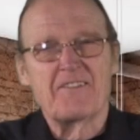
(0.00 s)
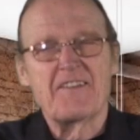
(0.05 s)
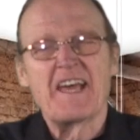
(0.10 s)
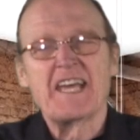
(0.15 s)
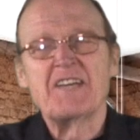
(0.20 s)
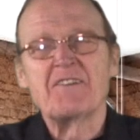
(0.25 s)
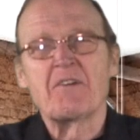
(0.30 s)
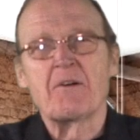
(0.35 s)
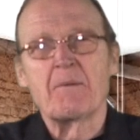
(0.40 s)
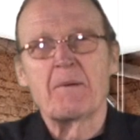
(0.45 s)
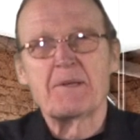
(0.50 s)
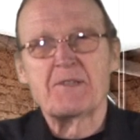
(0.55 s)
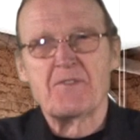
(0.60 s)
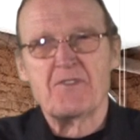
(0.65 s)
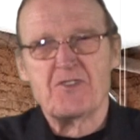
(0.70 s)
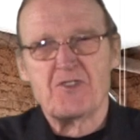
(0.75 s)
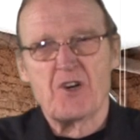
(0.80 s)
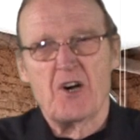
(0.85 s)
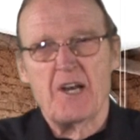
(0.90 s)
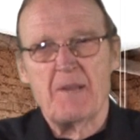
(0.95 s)
Thank you very much
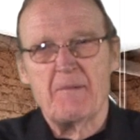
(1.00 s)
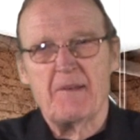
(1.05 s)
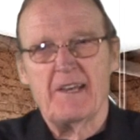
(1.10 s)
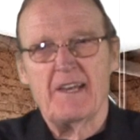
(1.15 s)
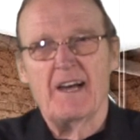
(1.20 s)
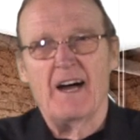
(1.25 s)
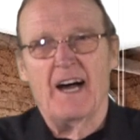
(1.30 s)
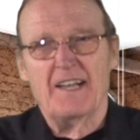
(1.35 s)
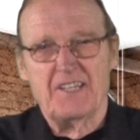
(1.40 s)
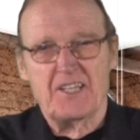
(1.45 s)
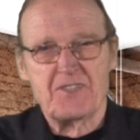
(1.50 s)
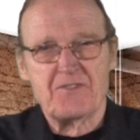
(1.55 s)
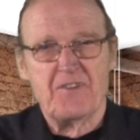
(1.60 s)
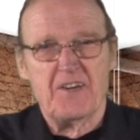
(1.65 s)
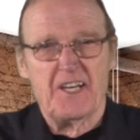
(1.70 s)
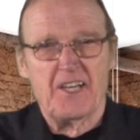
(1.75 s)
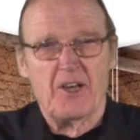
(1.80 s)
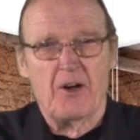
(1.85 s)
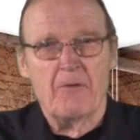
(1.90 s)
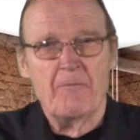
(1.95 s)
for joining me on this
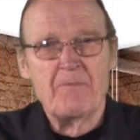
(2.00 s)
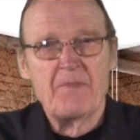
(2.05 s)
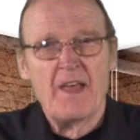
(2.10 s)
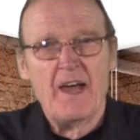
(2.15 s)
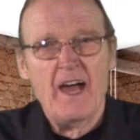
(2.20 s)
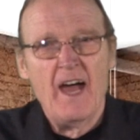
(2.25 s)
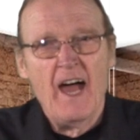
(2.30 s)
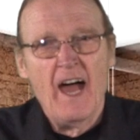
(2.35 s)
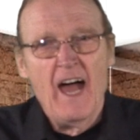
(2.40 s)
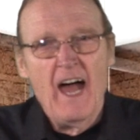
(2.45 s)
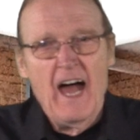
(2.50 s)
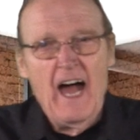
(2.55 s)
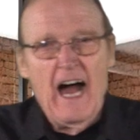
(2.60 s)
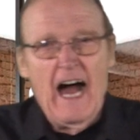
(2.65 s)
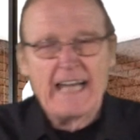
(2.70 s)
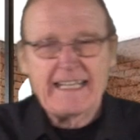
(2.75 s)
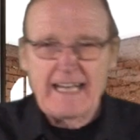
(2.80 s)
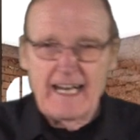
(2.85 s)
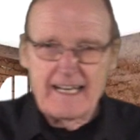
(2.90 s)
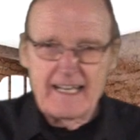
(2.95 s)
video.
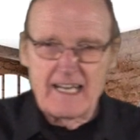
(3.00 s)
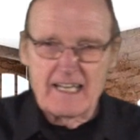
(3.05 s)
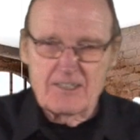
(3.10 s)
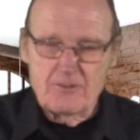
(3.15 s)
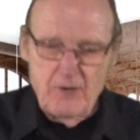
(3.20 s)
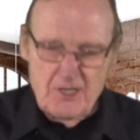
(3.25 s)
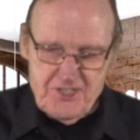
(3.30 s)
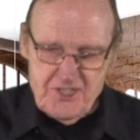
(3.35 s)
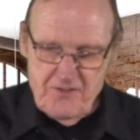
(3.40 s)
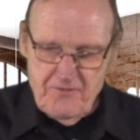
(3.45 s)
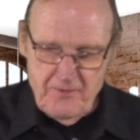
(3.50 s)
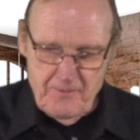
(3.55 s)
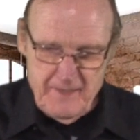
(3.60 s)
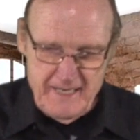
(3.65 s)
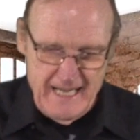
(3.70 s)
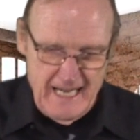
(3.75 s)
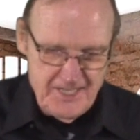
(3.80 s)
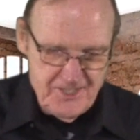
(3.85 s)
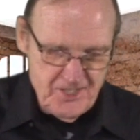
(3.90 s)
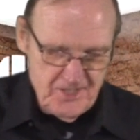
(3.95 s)
I got a question from
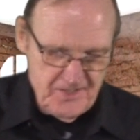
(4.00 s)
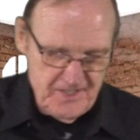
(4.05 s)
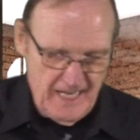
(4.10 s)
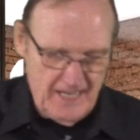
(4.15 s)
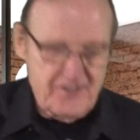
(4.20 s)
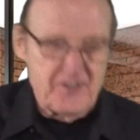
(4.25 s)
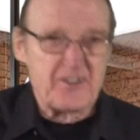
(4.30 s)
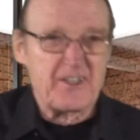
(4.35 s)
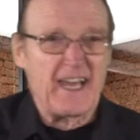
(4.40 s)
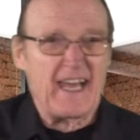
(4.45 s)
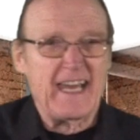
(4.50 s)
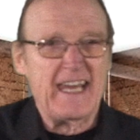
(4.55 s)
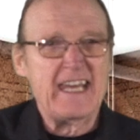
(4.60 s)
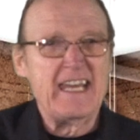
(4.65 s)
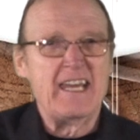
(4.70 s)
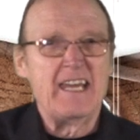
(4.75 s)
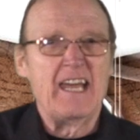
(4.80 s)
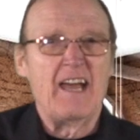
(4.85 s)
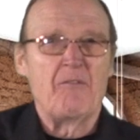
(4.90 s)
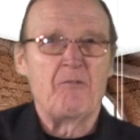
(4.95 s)
an agent the other day.
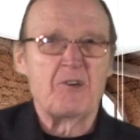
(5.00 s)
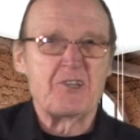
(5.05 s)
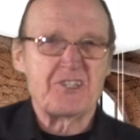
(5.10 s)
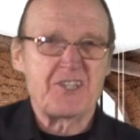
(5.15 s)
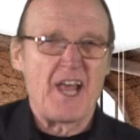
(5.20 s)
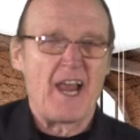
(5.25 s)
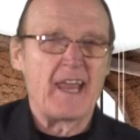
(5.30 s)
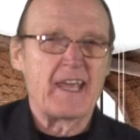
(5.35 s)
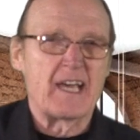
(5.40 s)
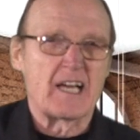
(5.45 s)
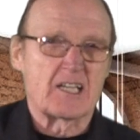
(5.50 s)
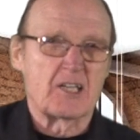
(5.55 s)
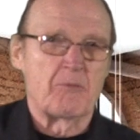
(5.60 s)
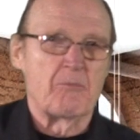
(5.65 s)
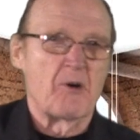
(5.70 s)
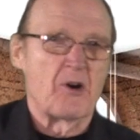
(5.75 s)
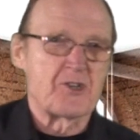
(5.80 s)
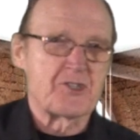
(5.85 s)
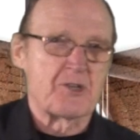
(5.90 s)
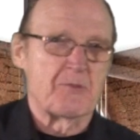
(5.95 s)
He was selling a
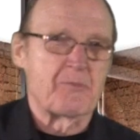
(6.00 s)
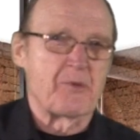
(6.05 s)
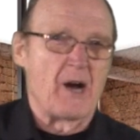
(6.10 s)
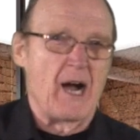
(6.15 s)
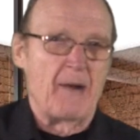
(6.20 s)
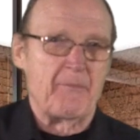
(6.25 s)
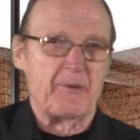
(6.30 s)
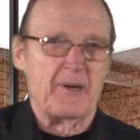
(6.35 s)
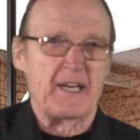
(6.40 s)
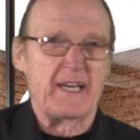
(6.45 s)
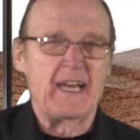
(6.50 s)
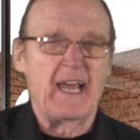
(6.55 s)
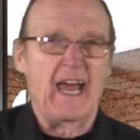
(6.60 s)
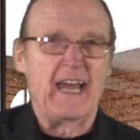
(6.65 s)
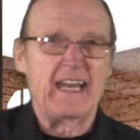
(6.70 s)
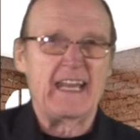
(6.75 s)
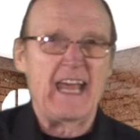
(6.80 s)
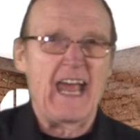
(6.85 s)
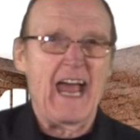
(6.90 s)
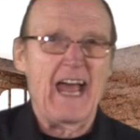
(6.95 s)
commercial property
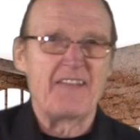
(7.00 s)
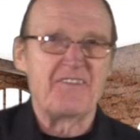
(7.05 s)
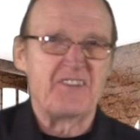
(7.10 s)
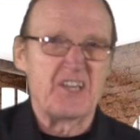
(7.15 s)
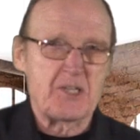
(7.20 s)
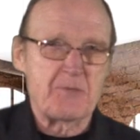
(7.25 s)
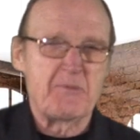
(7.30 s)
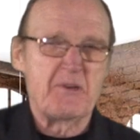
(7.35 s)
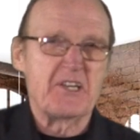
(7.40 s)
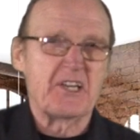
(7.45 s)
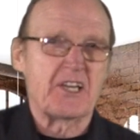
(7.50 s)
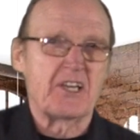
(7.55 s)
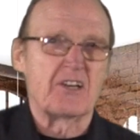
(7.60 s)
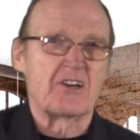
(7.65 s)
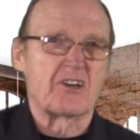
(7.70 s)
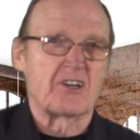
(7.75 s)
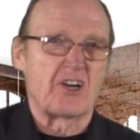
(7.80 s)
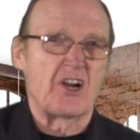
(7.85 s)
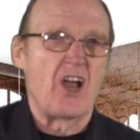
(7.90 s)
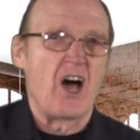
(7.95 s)
and he had this
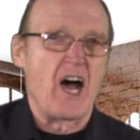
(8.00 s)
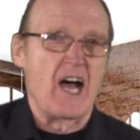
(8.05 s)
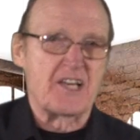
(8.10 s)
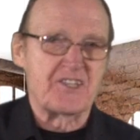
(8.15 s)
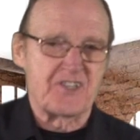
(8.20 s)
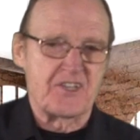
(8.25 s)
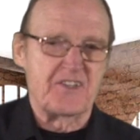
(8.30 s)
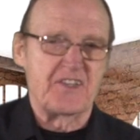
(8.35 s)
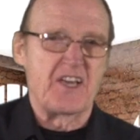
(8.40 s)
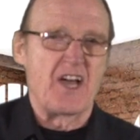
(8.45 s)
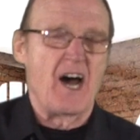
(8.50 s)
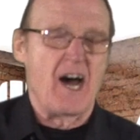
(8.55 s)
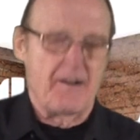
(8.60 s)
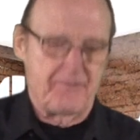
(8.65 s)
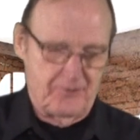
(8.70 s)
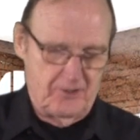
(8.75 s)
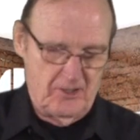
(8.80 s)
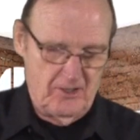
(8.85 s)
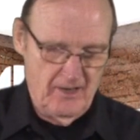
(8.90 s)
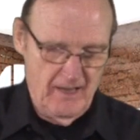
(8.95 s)
particular clause in the
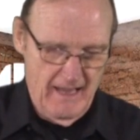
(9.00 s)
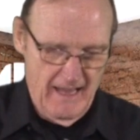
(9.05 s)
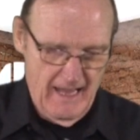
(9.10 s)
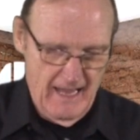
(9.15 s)
offer.